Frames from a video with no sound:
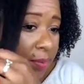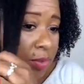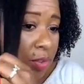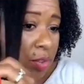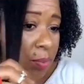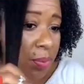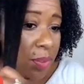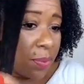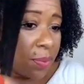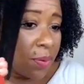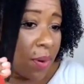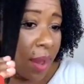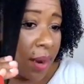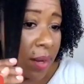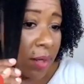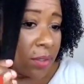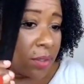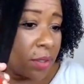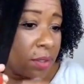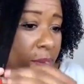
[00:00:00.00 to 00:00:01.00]
So you put
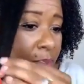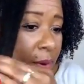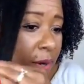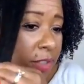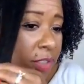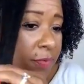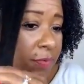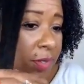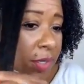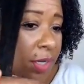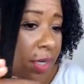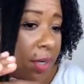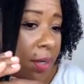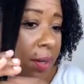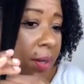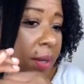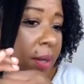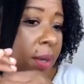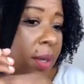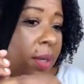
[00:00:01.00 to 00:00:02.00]
product on the parts of your
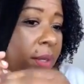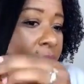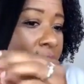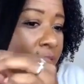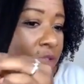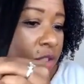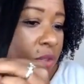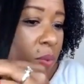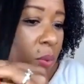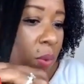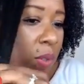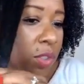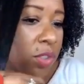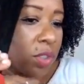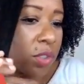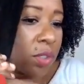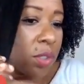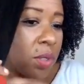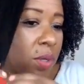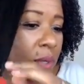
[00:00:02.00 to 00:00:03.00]
hair that you want
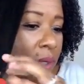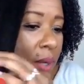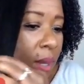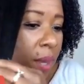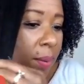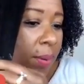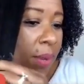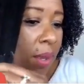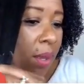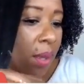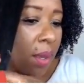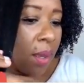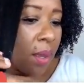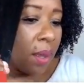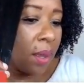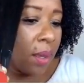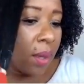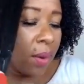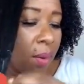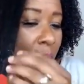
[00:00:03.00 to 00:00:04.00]
to curl up.
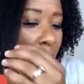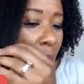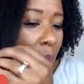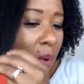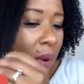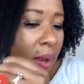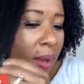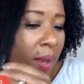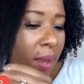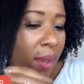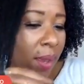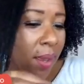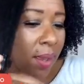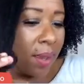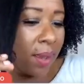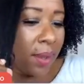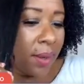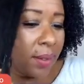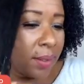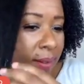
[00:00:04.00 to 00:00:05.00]

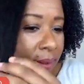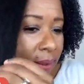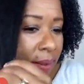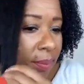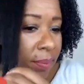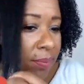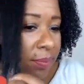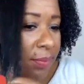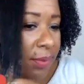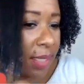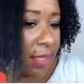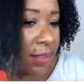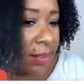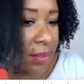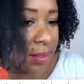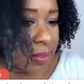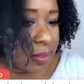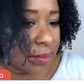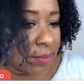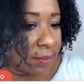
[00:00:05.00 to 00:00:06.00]
What? Yep, that's
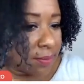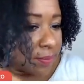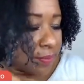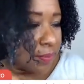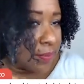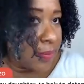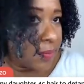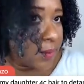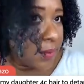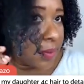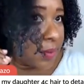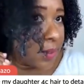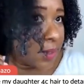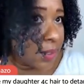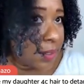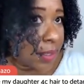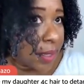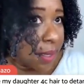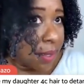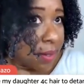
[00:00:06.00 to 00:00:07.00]
it. Look
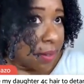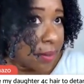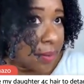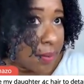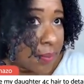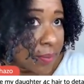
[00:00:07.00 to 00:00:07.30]
at that.